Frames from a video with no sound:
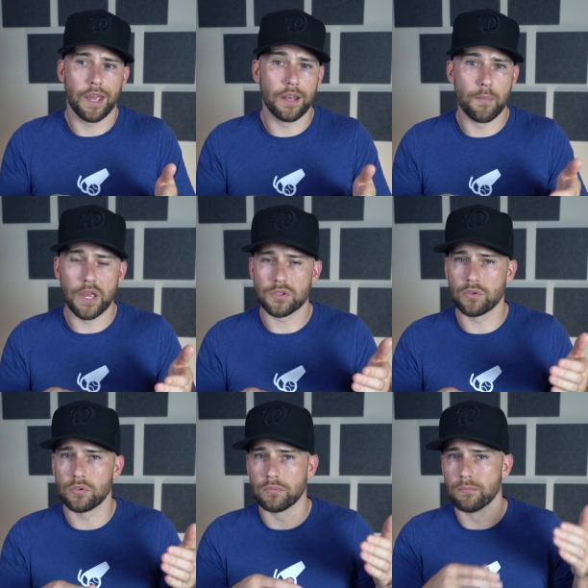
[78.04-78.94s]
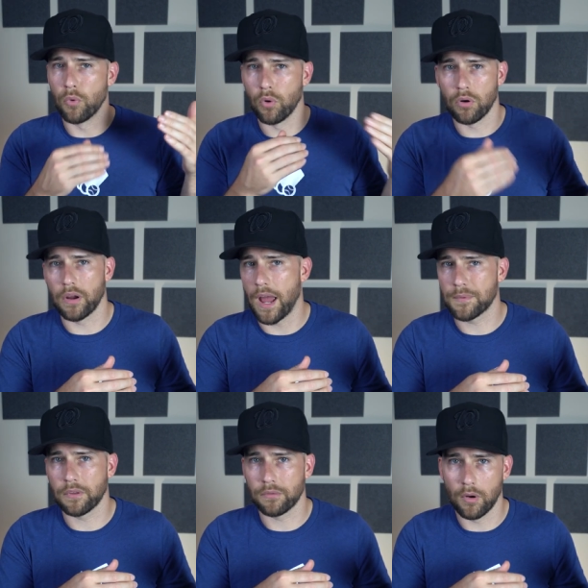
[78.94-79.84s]
and it makes you more
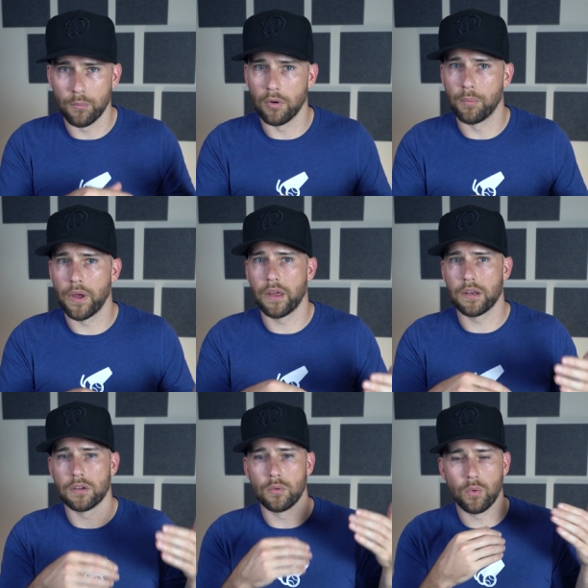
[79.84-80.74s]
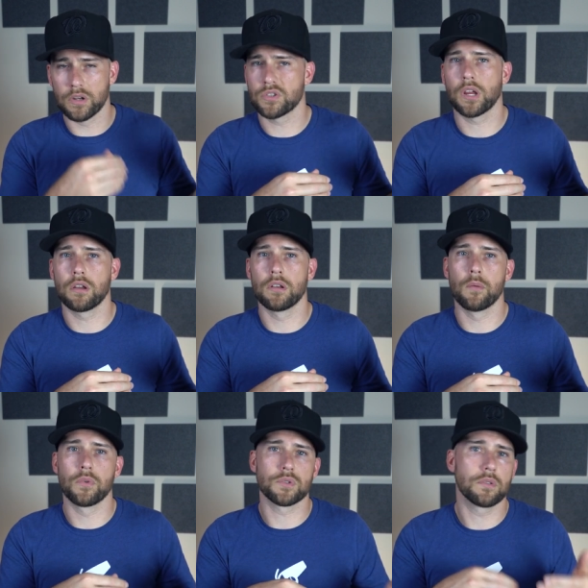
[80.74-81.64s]
apt to throw a bullpen and you want to check your
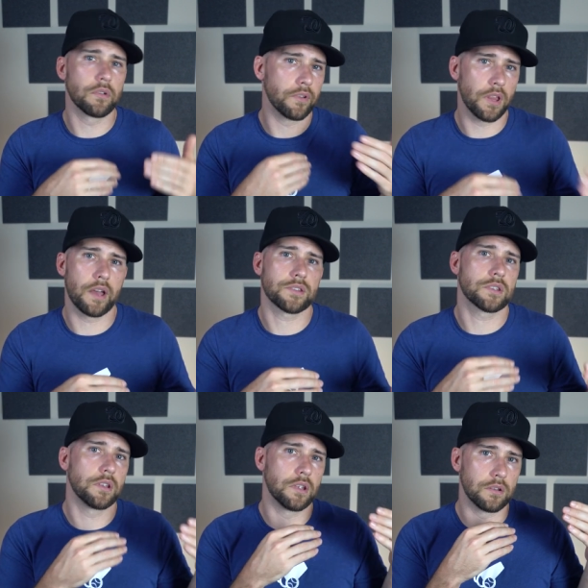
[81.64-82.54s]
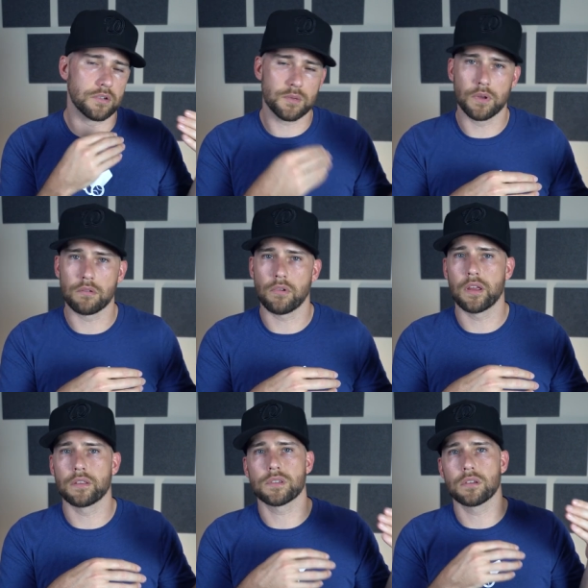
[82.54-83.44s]
numbers with your velocity and your spin
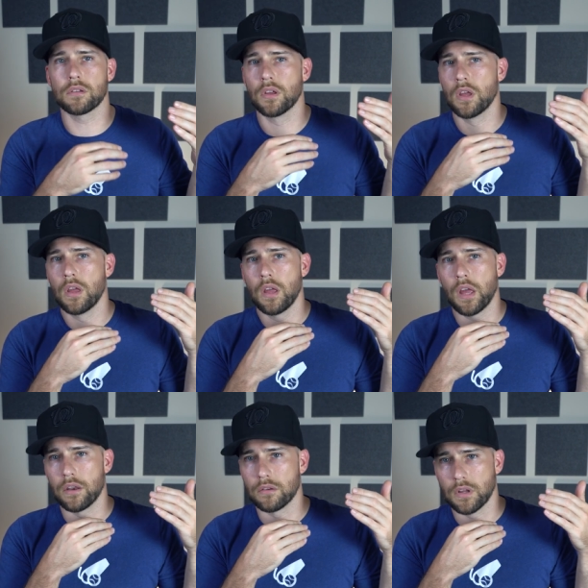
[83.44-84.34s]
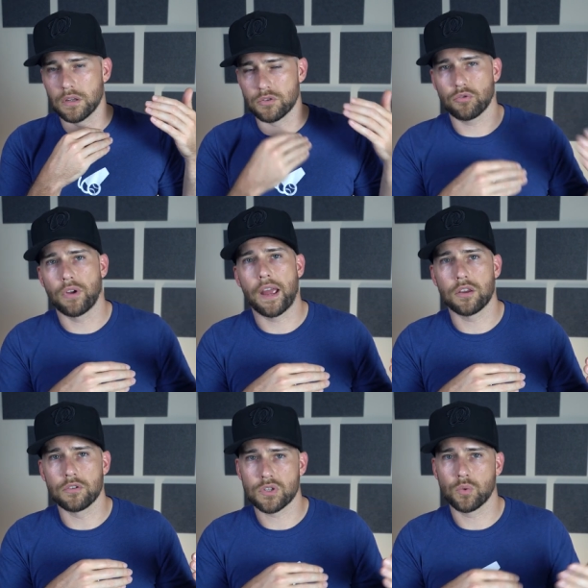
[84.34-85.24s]
rates and and and
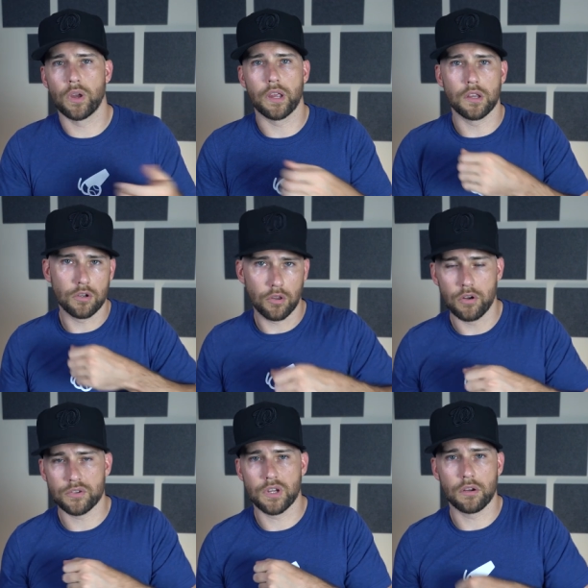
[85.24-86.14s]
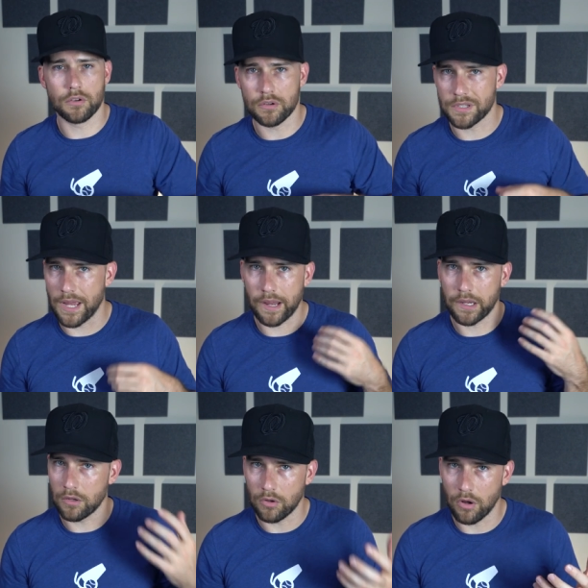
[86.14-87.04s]
track your swing and your launch angle and your
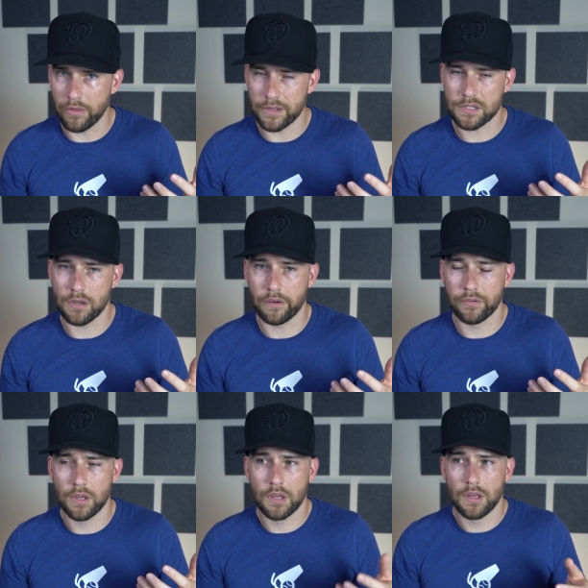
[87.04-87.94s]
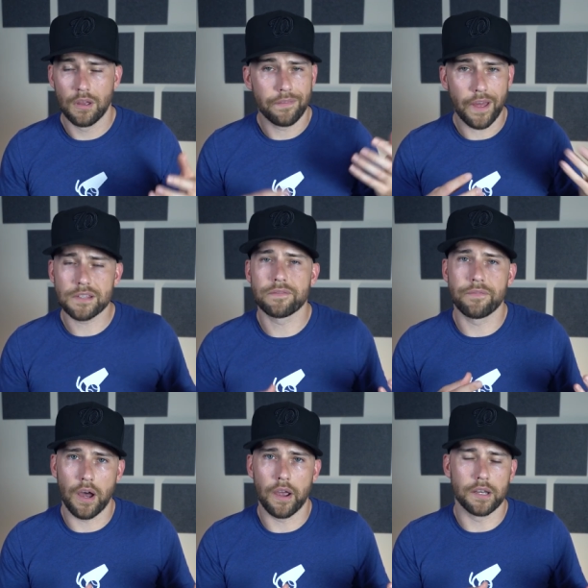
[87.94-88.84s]
attacking all that stuff that's
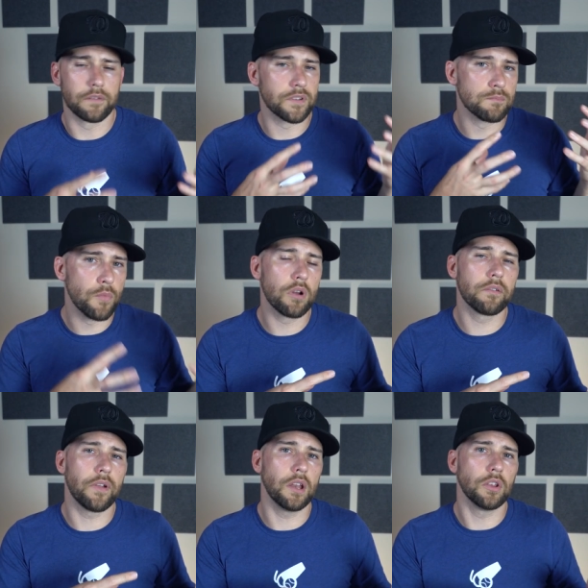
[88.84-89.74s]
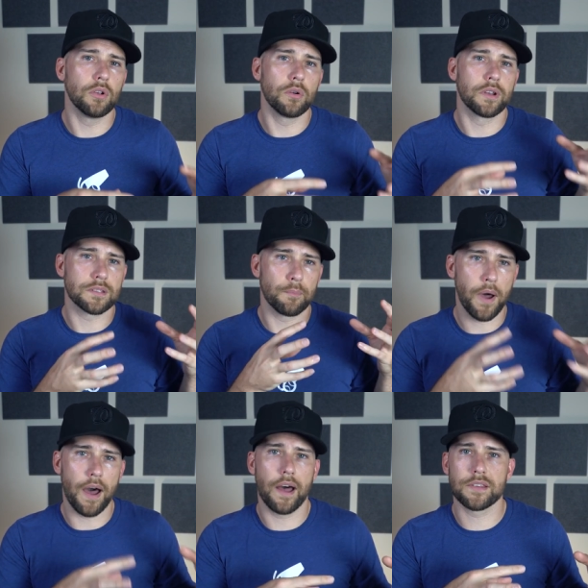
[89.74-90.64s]
fine. If it's motivating you and it's a
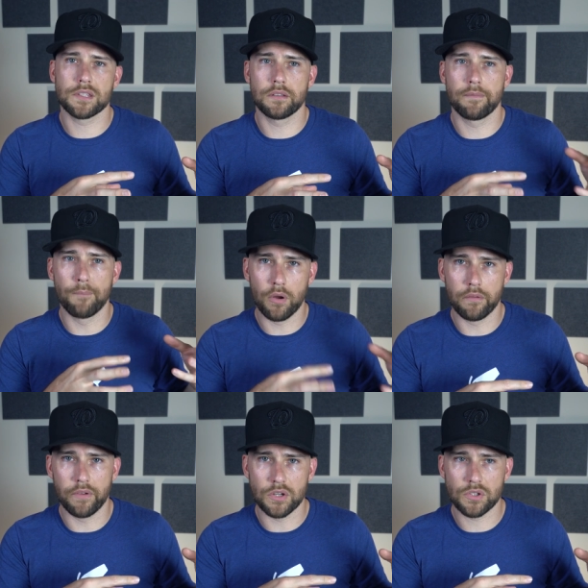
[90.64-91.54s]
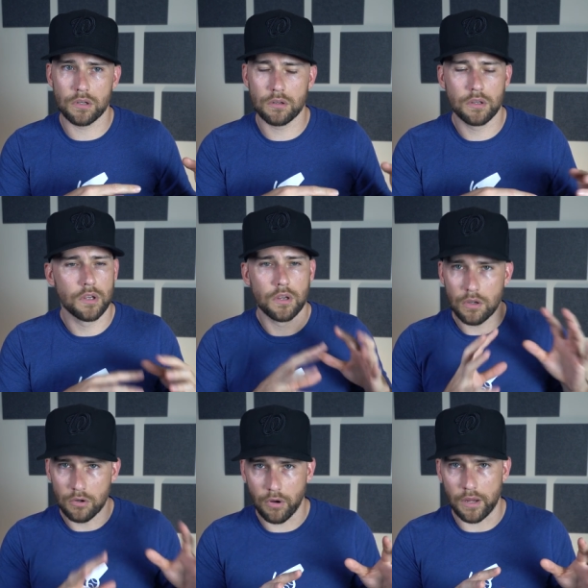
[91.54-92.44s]
positive motivation,
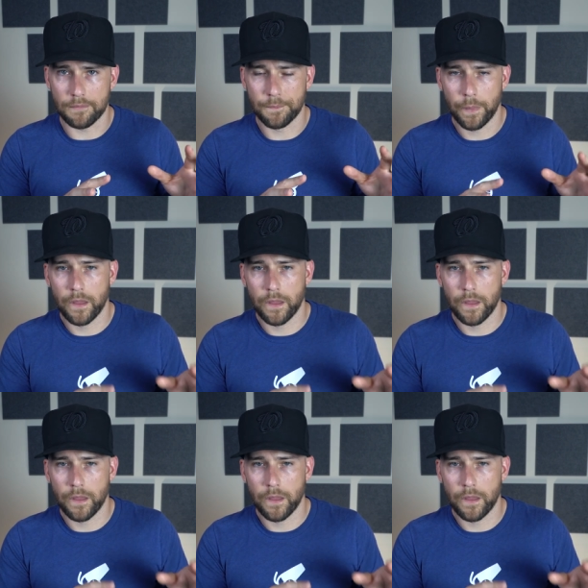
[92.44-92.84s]
great.